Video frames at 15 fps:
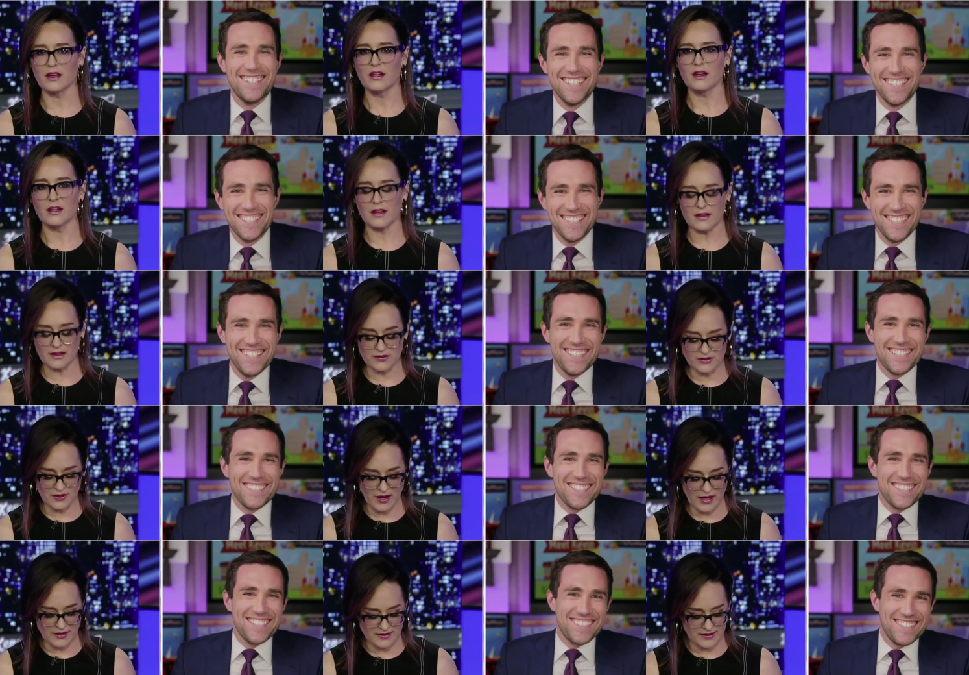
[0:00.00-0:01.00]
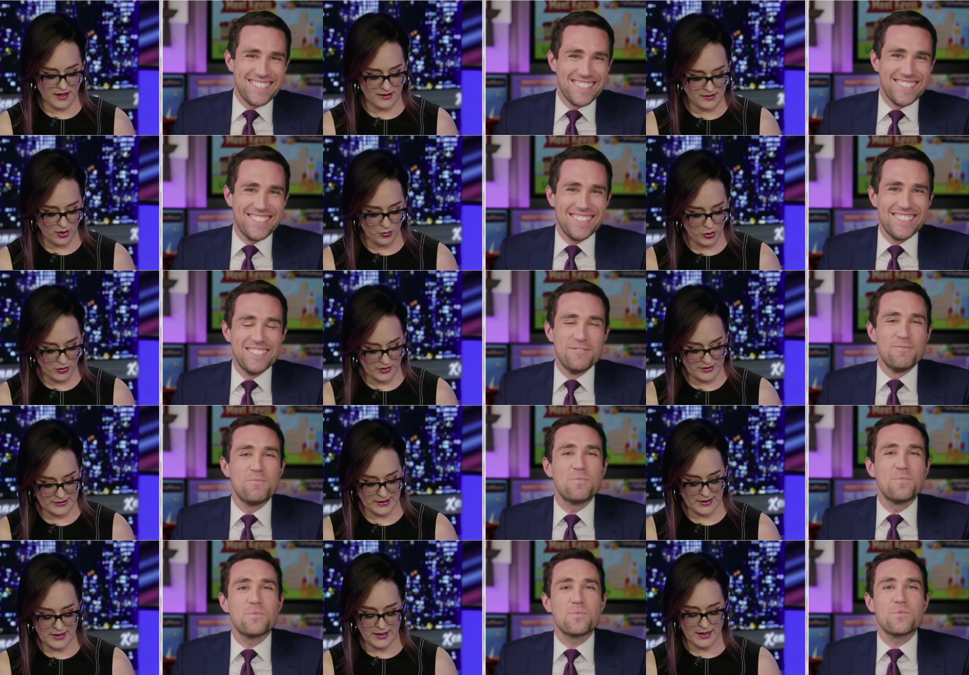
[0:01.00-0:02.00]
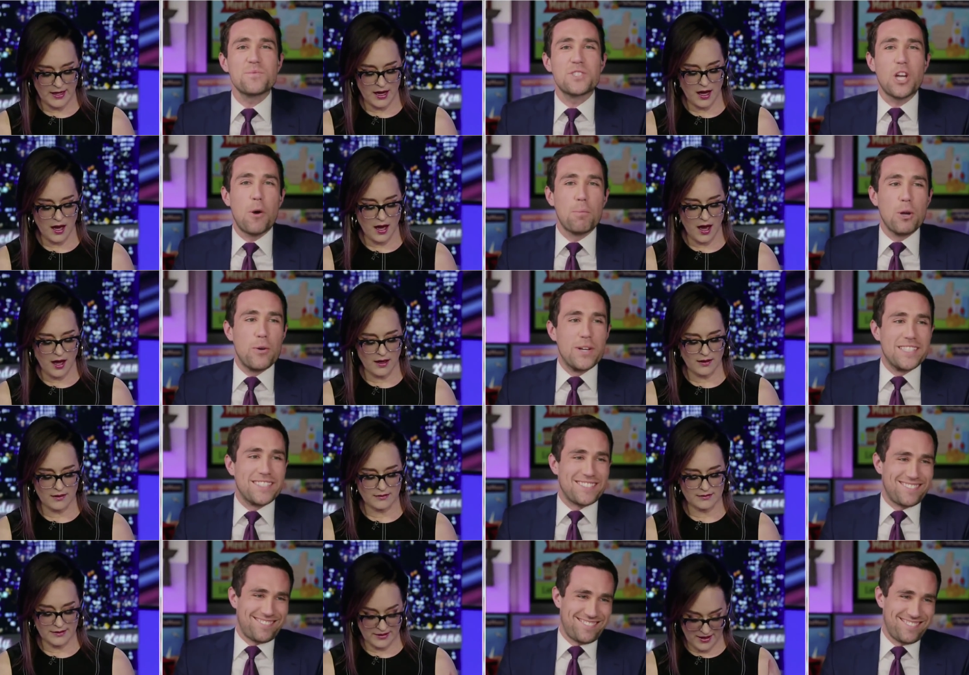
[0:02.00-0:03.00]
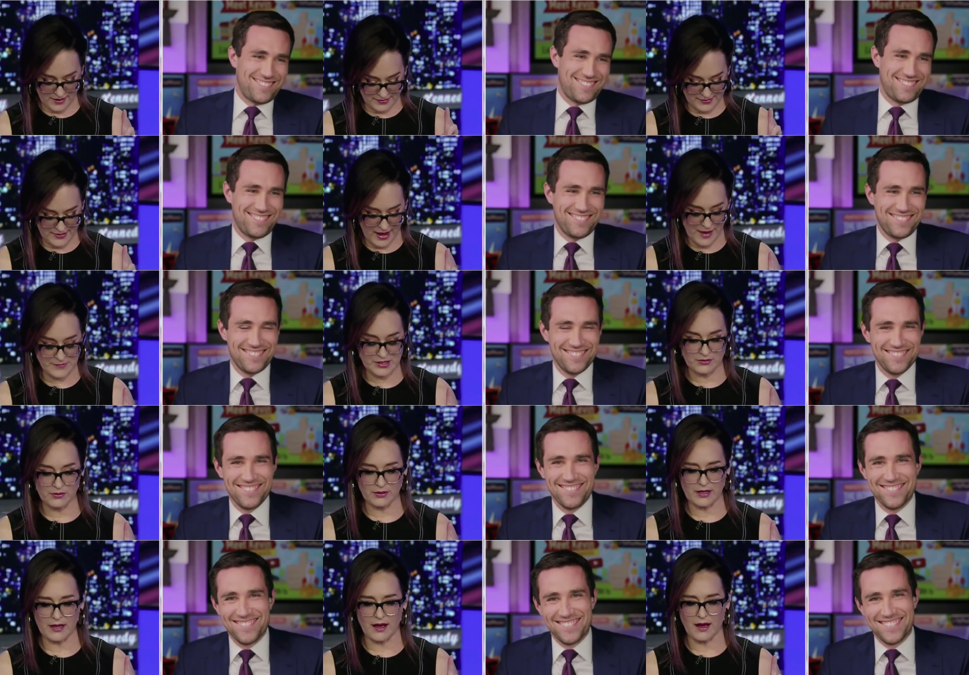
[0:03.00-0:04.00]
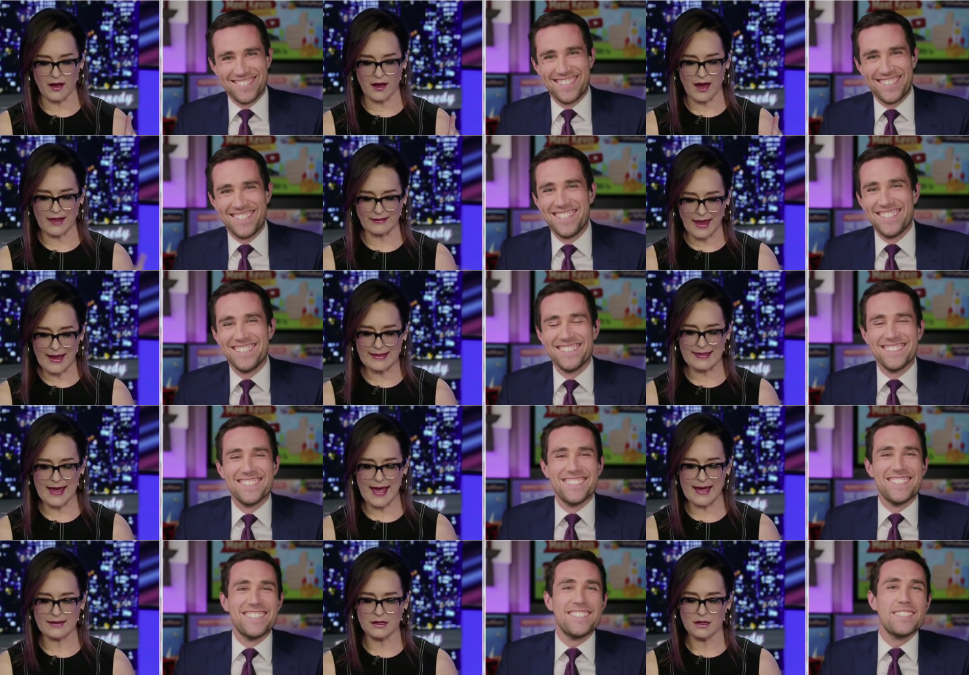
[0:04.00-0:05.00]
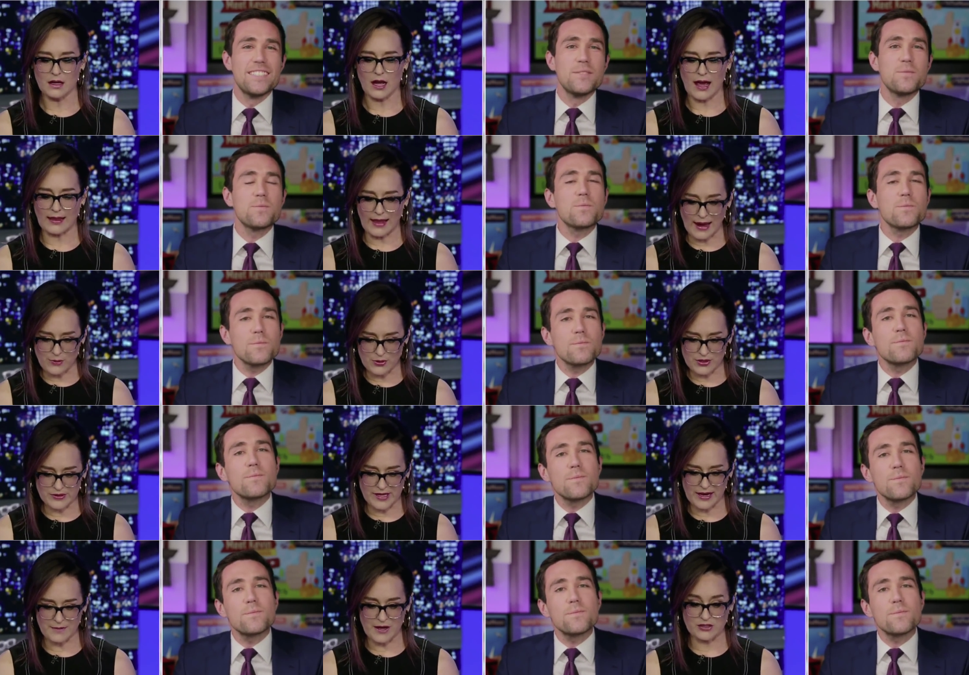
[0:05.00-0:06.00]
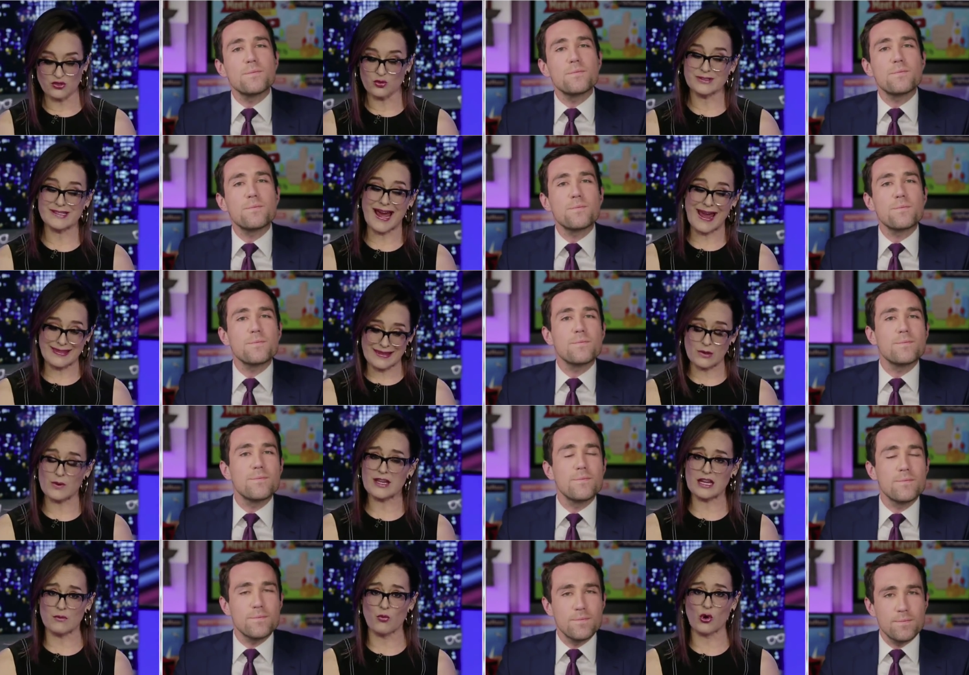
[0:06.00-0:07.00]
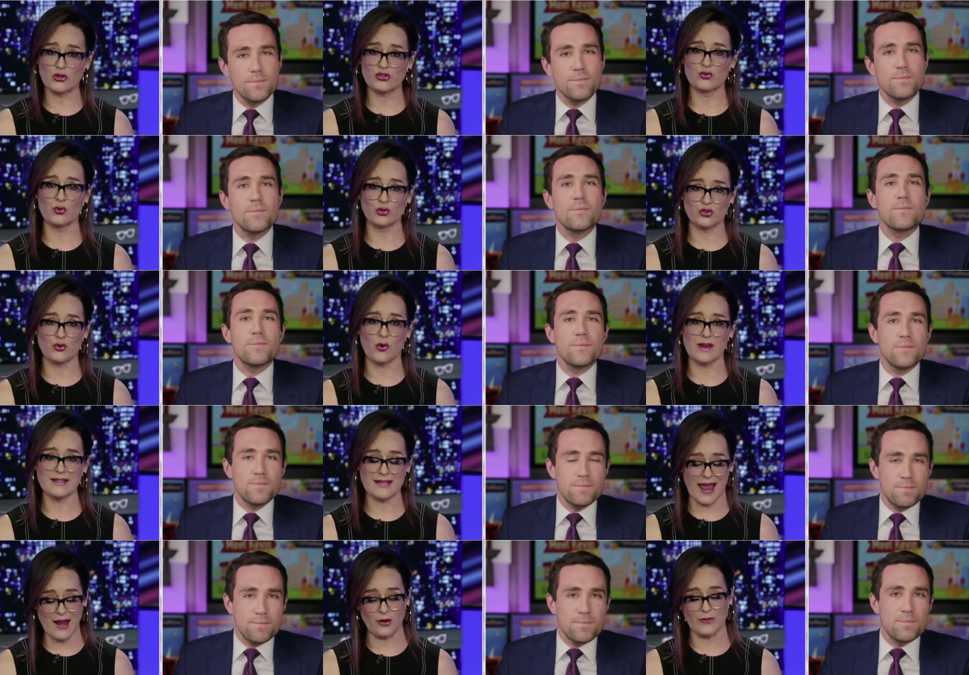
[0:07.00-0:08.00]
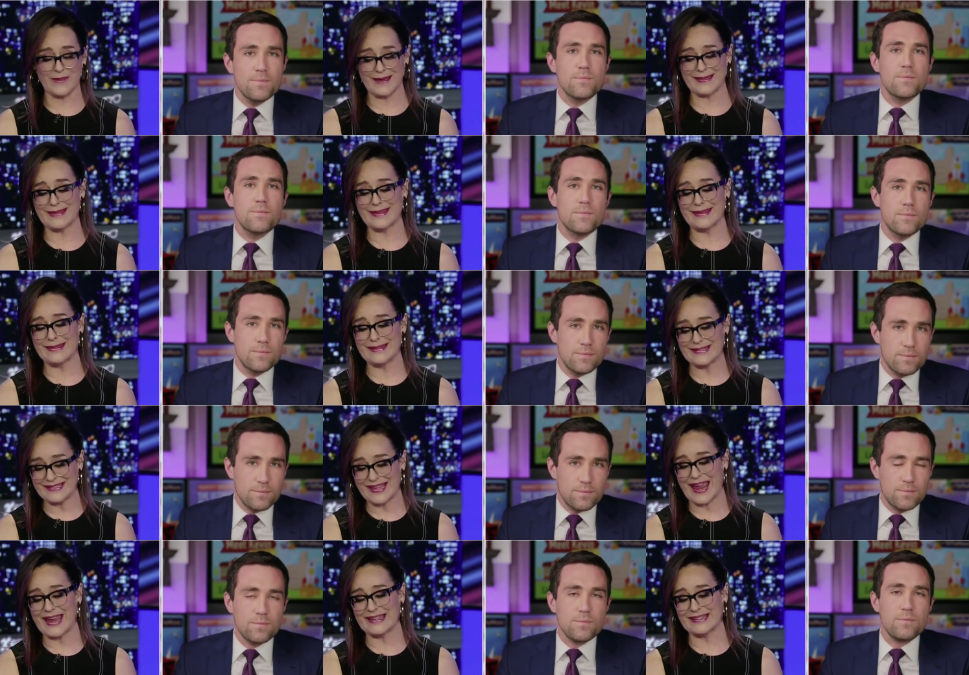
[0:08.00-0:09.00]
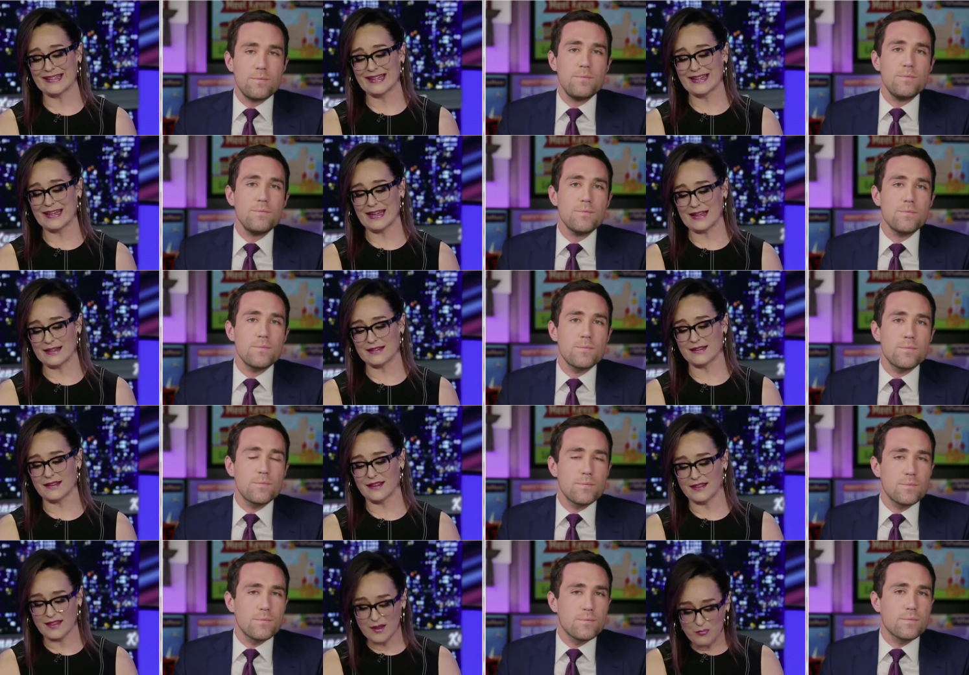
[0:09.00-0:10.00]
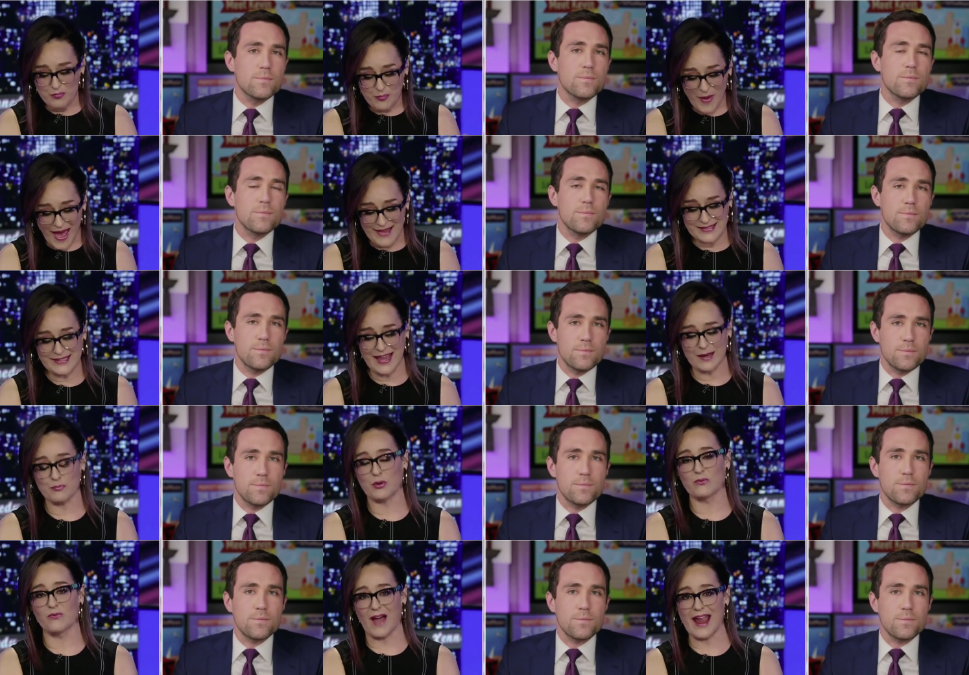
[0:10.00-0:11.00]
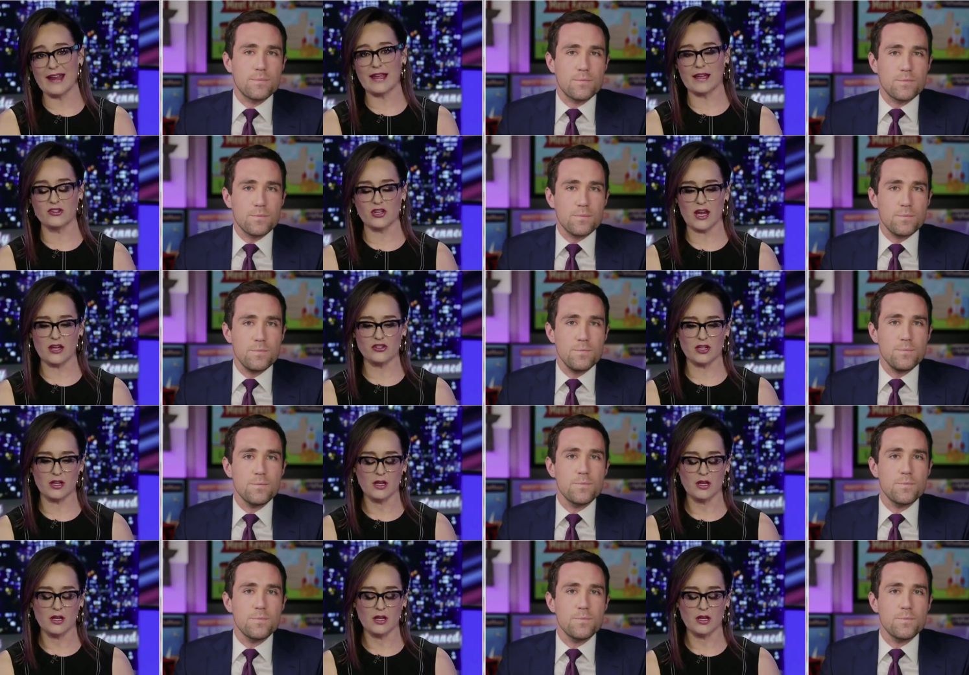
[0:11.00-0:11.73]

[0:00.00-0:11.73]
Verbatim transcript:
Speaker 1: in these United States. Go Bruins. Uh, Go Bruins. Yes, absolutely. Uh, I like that. I like what you're saying about schools. I think we need more school choice. I don't think the, the state is the mm. best at providing education.